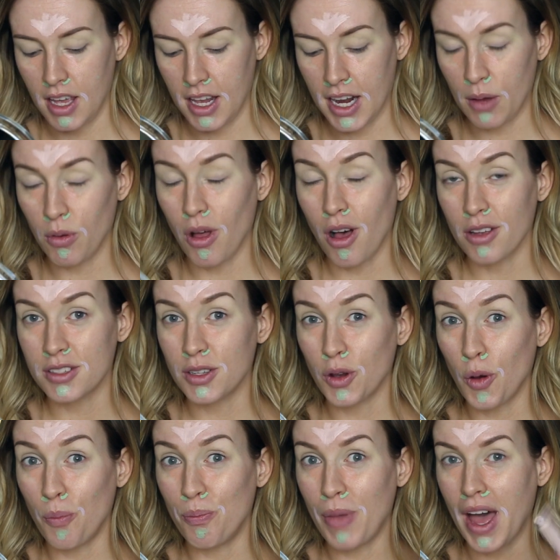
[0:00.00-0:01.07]
And I will also
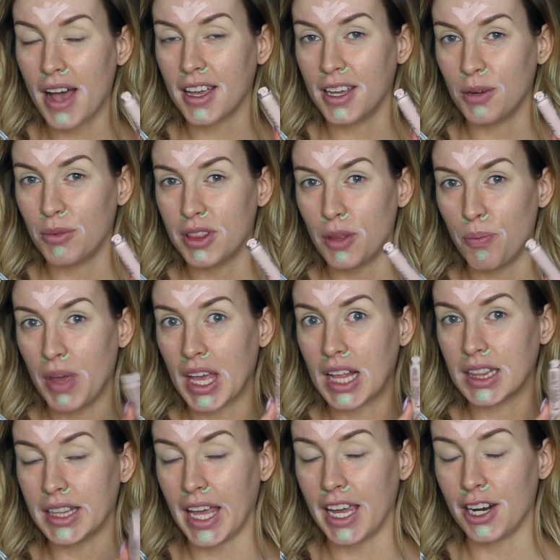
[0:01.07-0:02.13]
go back in with the
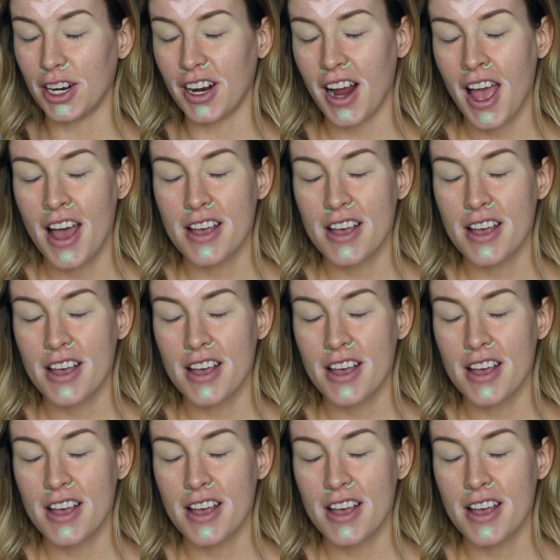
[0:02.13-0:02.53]
pink later.